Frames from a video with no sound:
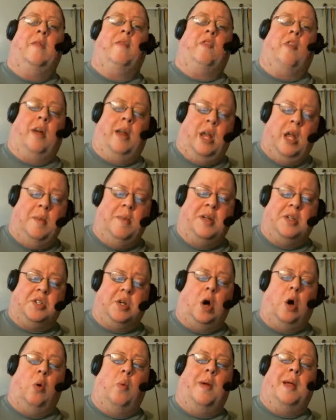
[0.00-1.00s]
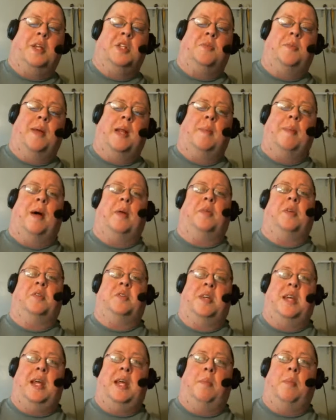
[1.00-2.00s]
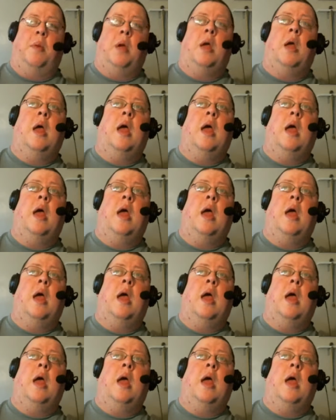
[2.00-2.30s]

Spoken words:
For him, it's always been about the team.